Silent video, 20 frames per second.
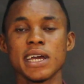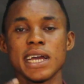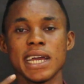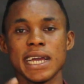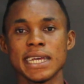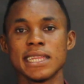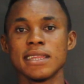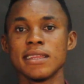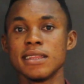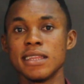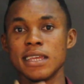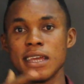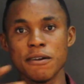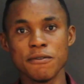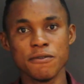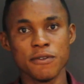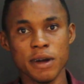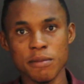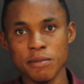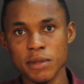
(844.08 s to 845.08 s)
and their
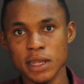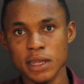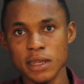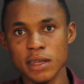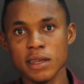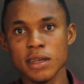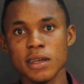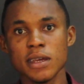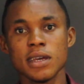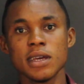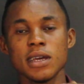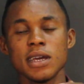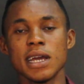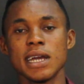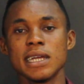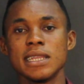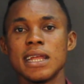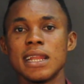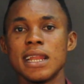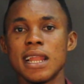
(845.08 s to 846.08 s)
family. And
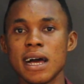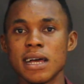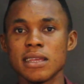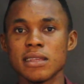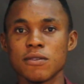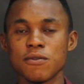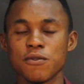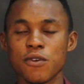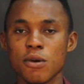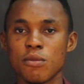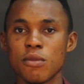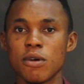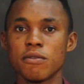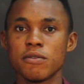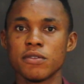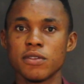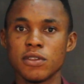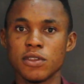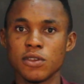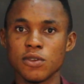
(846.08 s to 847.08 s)
the last form of
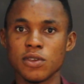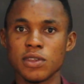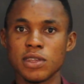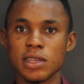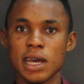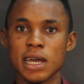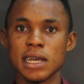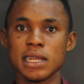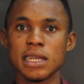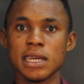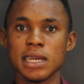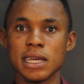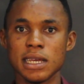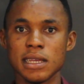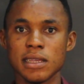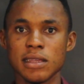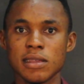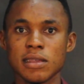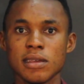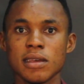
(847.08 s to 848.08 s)
suicide
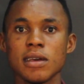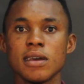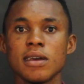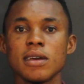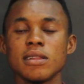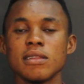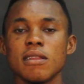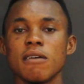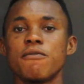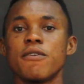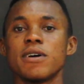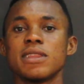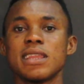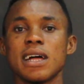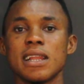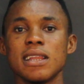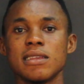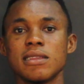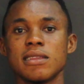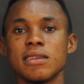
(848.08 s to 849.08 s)
is the
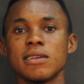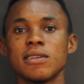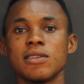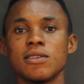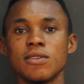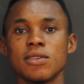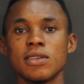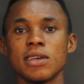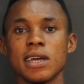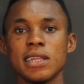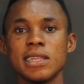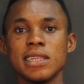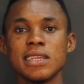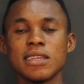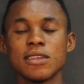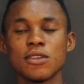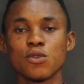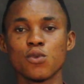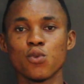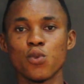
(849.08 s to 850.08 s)
fatalistic suicide. This
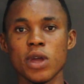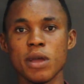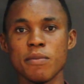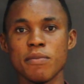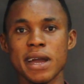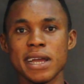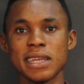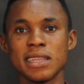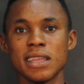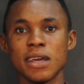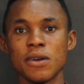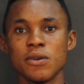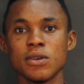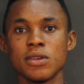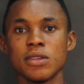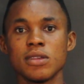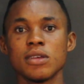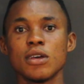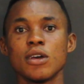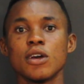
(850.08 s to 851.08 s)
is whereby there
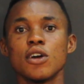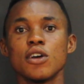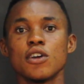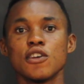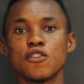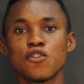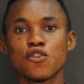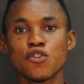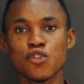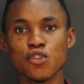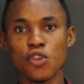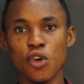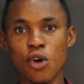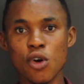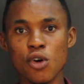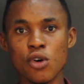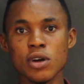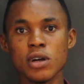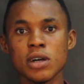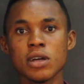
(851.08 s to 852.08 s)
is
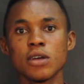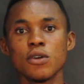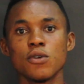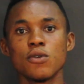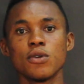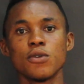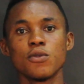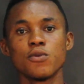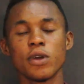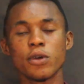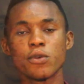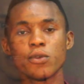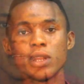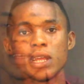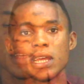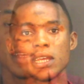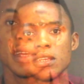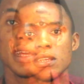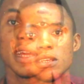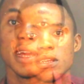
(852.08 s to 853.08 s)
strong
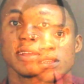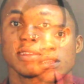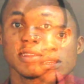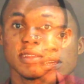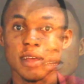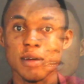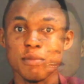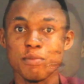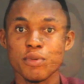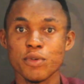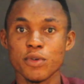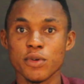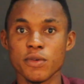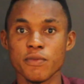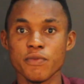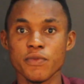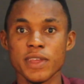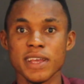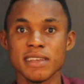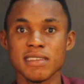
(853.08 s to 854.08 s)
regulation. For example,
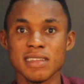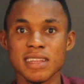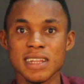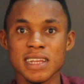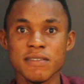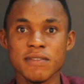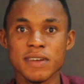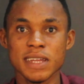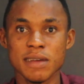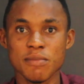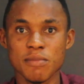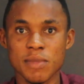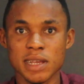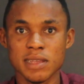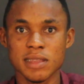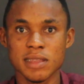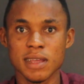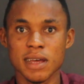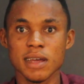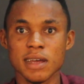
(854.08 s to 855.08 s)
a slave and a
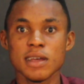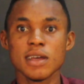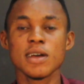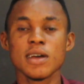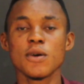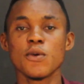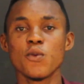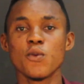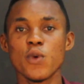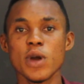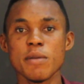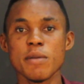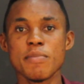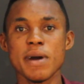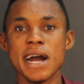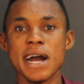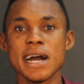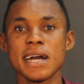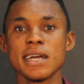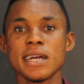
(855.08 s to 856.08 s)
master,
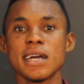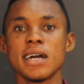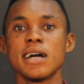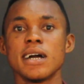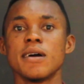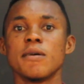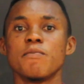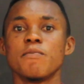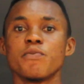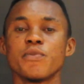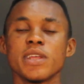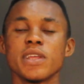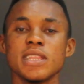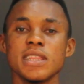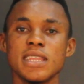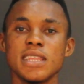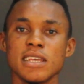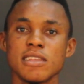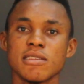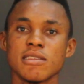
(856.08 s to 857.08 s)
whereby
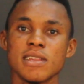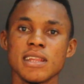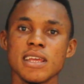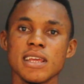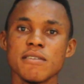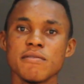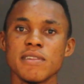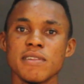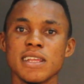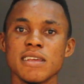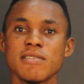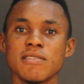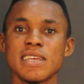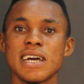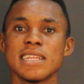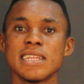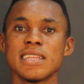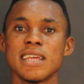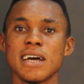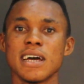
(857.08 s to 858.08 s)
the slave lives
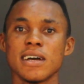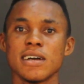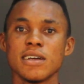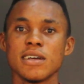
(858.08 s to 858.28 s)
under